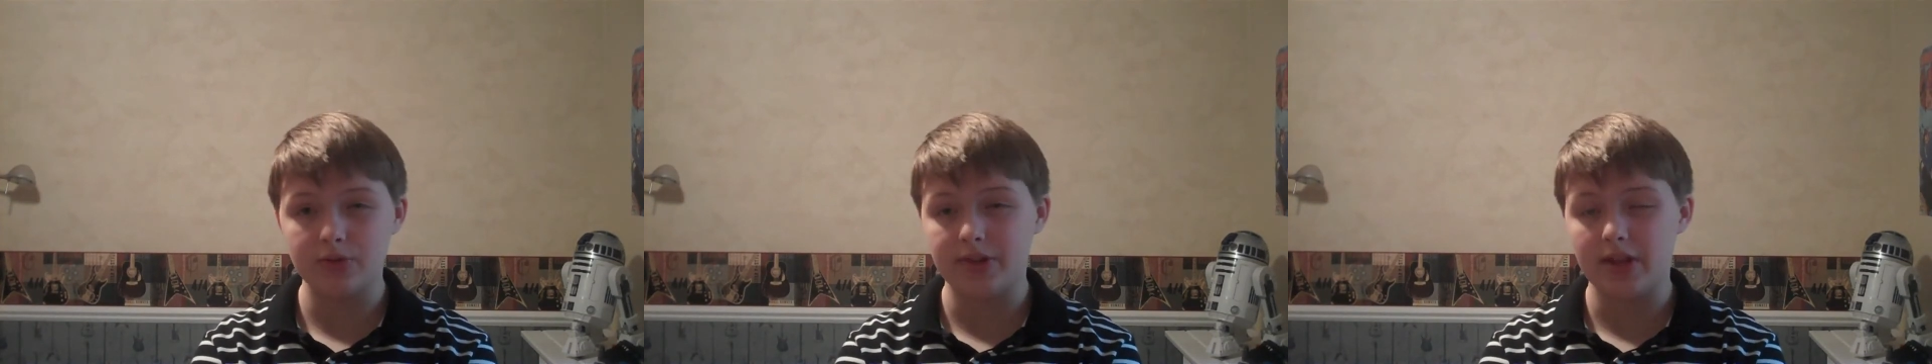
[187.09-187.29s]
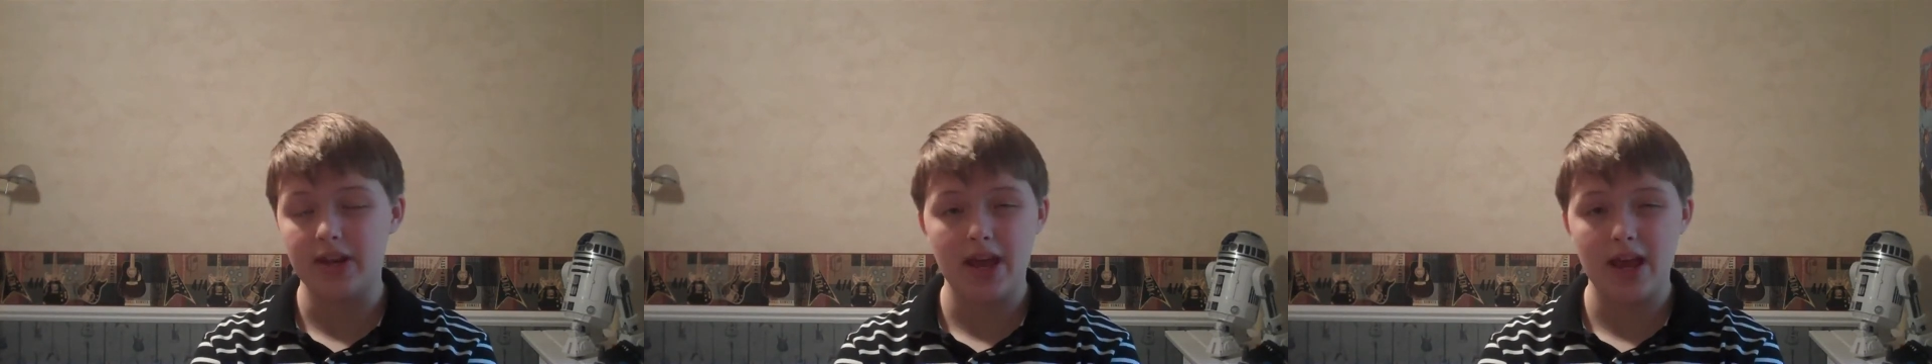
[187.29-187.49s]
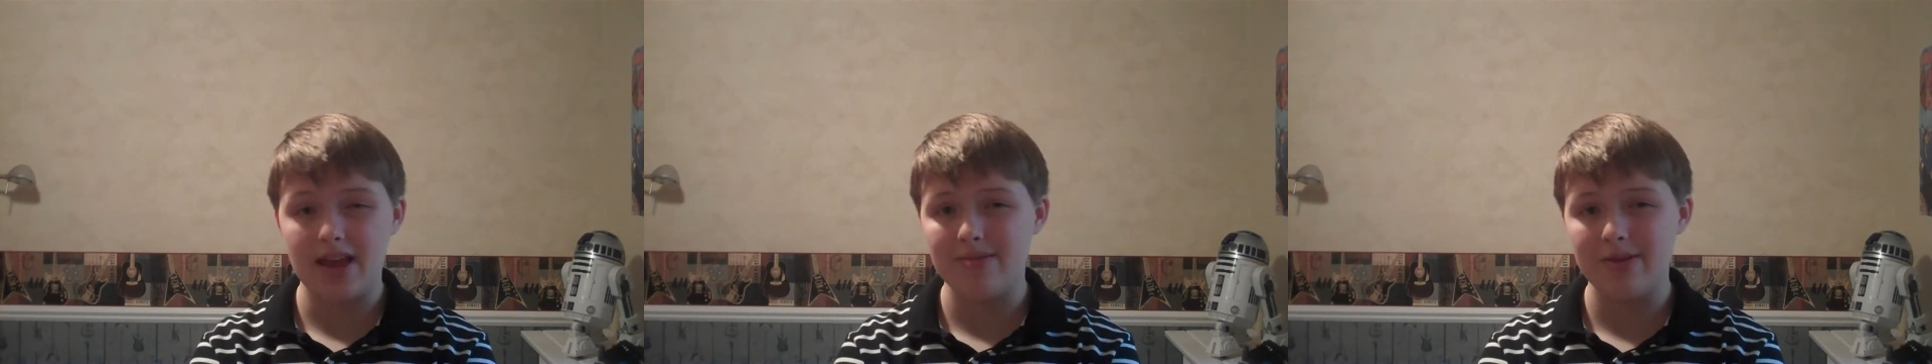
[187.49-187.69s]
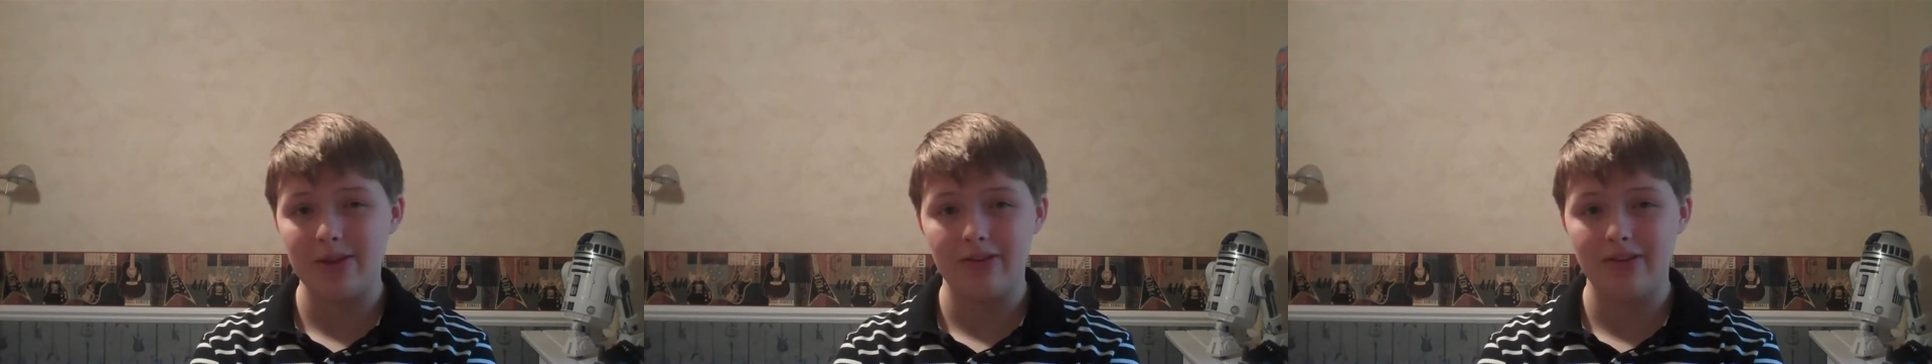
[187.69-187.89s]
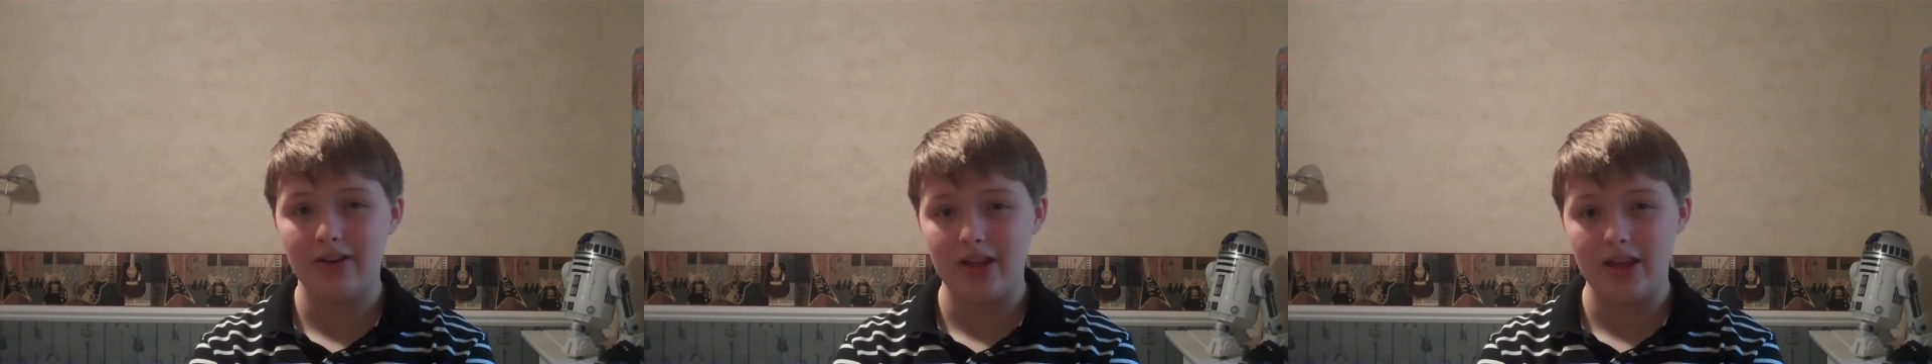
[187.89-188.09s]
the name
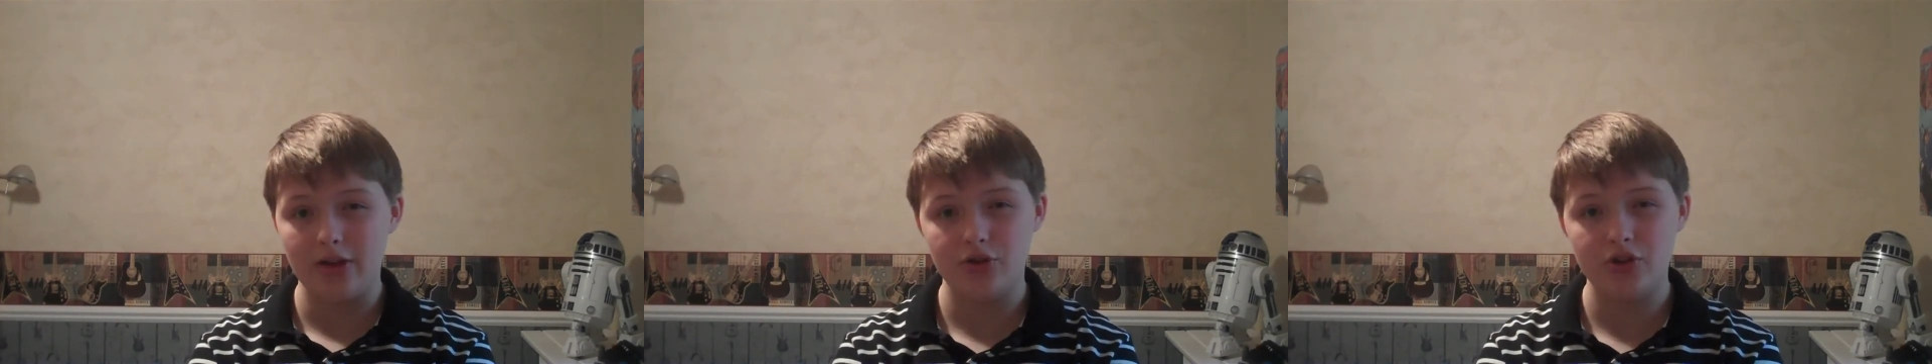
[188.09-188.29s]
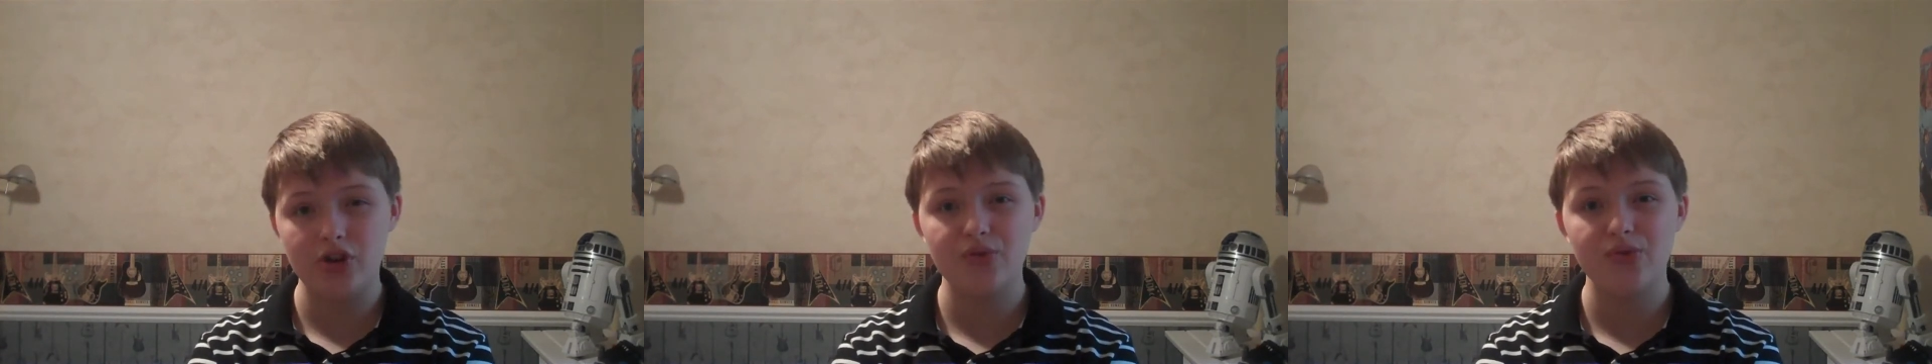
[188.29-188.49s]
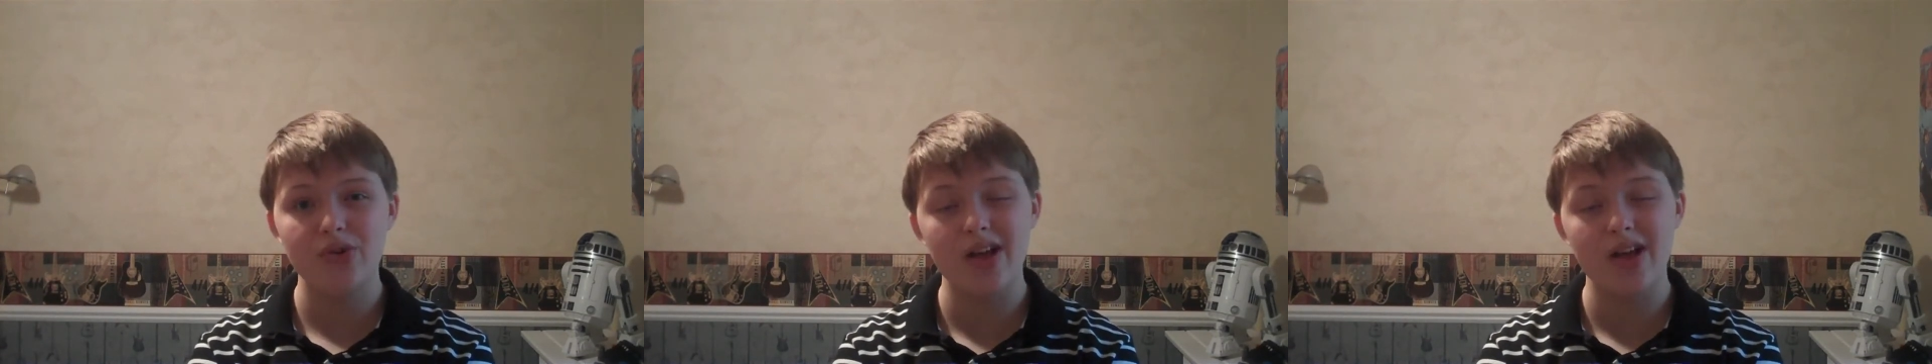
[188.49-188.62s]
isn't an issue,